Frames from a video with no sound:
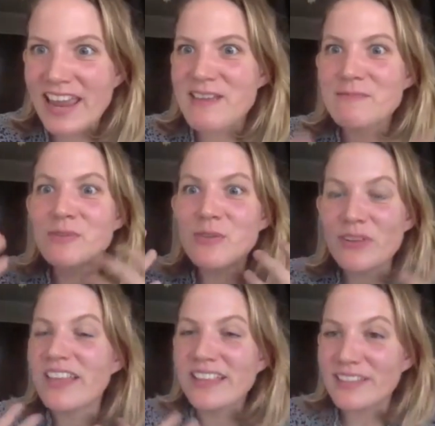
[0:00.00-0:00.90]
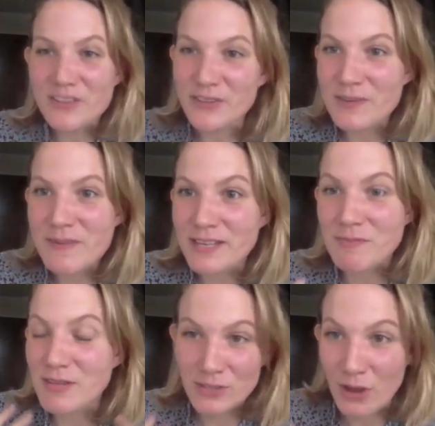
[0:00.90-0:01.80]
I'm so that literally makes
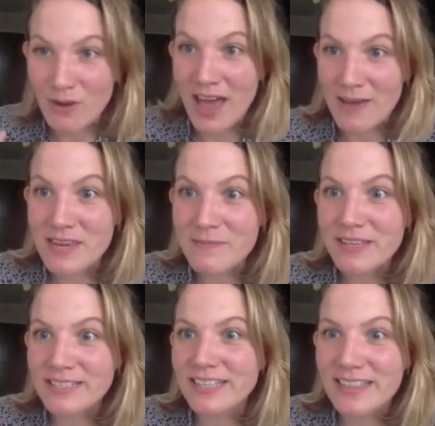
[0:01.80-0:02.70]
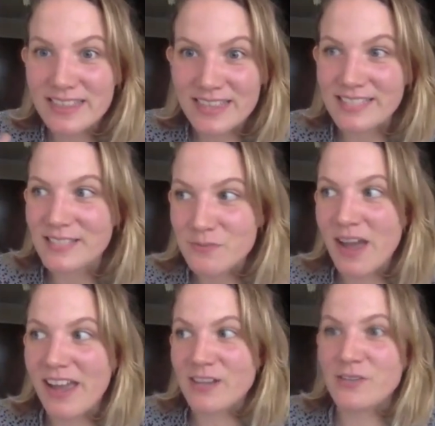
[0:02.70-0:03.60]
me so happy because like this is
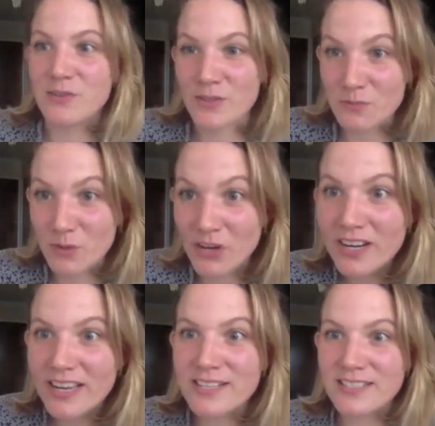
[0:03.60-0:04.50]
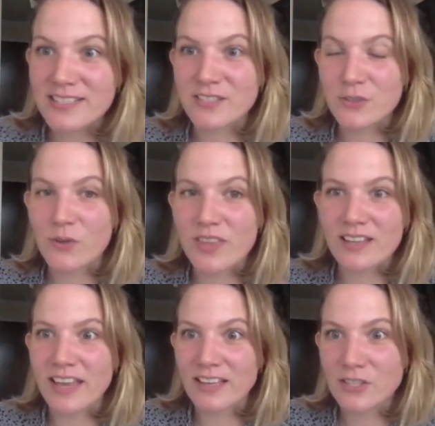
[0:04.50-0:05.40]
why I do this work is so that
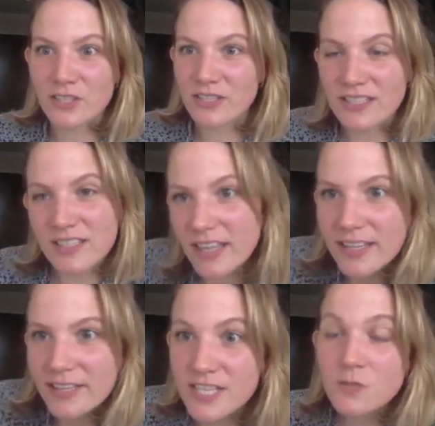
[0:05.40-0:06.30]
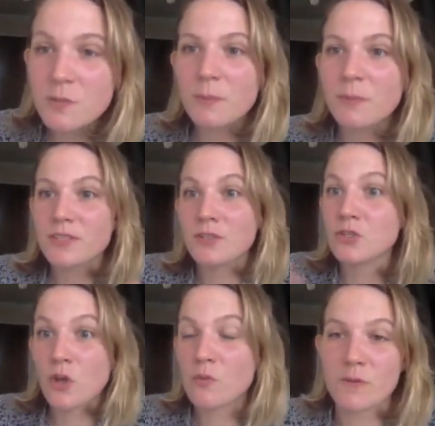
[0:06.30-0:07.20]
like to like teach people because it's
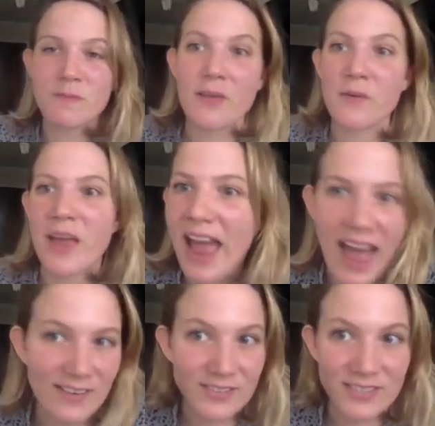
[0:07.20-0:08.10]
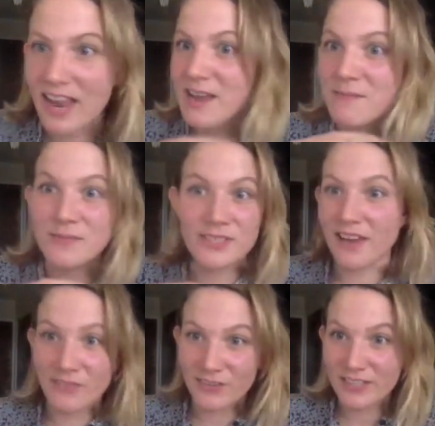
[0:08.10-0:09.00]
so important. By the way, I have to say I am
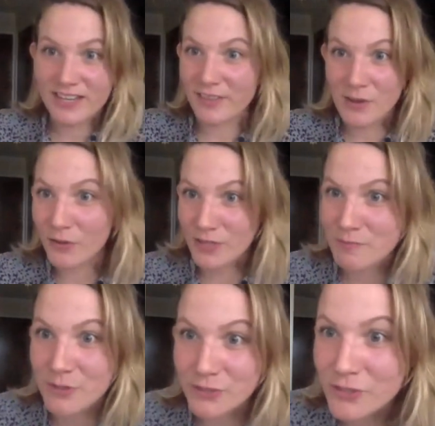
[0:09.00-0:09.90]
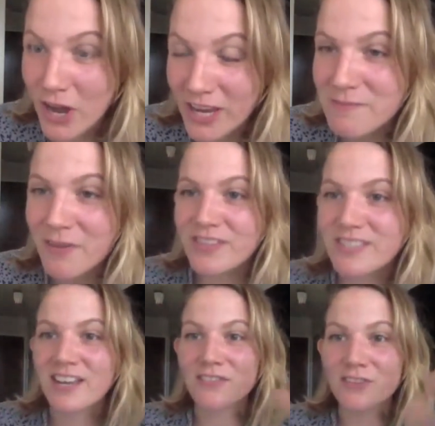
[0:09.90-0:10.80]
definitely not the only person talking about this stuff.